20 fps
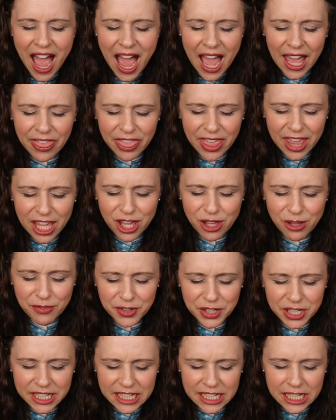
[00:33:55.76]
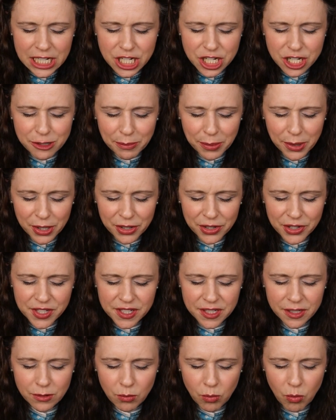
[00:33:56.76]
I thank you for each
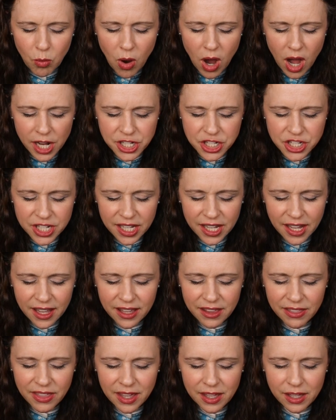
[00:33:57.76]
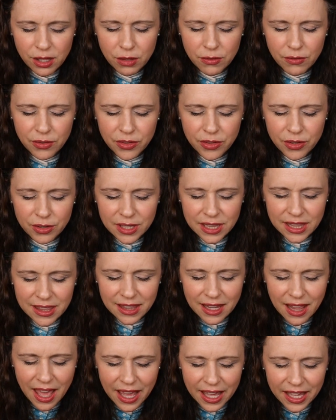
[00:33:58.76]
person watching. I thank you for their
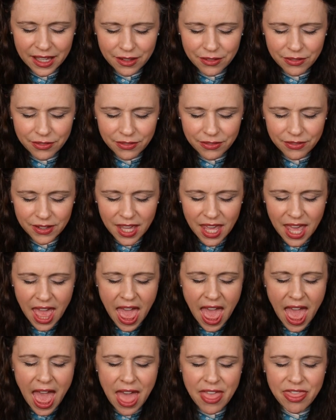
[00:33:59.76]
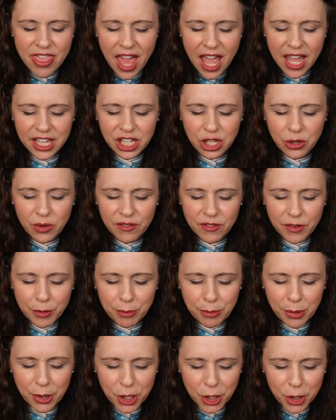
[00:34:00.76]
life and that you have a
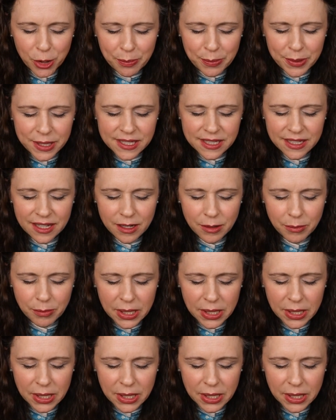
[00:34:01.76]
purpose and a